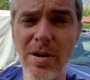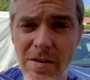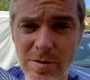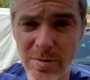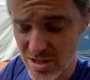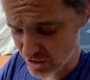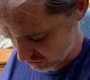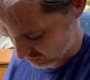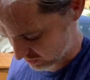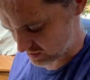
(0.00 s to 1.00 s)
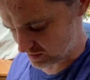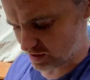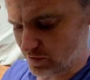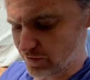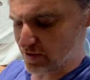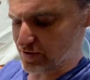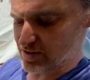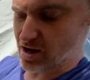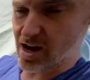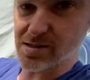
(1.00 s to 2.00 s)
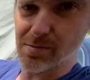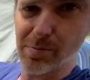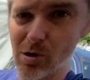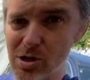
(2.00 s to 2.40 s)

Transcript: comfortable t-shirts, we've got these awesome board